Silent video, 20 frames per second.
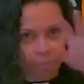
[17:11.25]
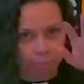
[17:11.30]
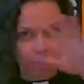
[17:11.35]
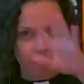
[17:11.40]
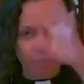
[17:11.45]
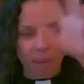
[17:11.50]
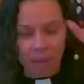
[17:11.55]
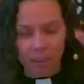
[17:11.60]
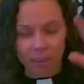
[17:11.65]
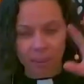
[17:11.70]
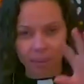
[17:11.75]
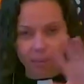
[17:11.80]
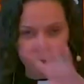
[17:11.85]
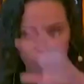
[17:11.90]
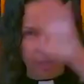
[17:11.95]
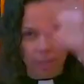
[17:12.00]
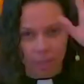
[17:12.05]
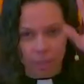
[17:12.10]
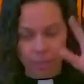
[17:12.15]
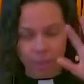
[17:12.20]
that
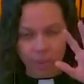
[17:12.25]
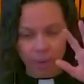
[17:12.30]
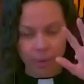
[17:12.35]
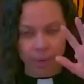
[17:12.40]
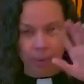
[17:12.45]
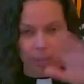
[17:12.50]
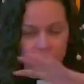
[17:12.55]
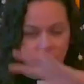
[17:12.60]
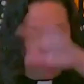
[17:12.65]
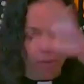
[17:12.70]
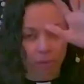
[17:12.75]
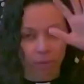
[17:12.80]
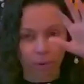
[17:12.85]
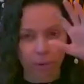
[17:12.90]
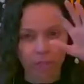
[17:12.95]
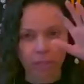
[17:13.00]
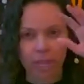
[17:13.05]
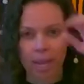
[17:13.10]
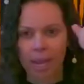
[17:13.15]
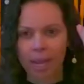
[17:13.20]
mountain steep area
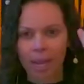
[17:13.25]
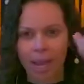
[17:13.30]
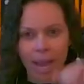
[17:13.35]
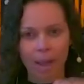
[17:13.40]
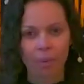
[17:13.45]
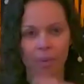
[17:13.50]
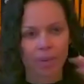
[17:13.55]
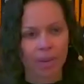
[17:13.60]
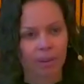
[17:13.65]
with all the ferns,